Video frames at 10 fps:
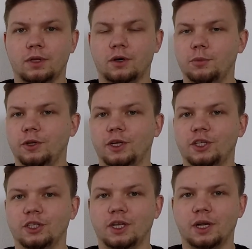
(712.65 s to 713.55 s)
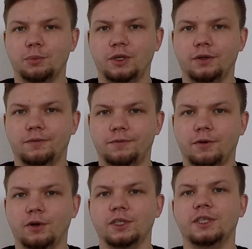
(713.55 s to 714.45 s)
the communication can be
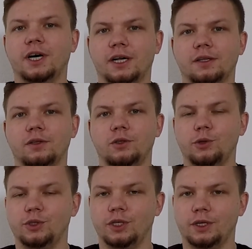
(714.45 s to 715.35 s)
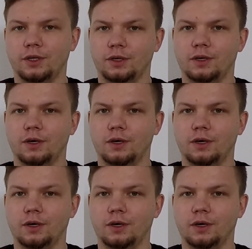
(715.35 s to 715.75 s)
fully done using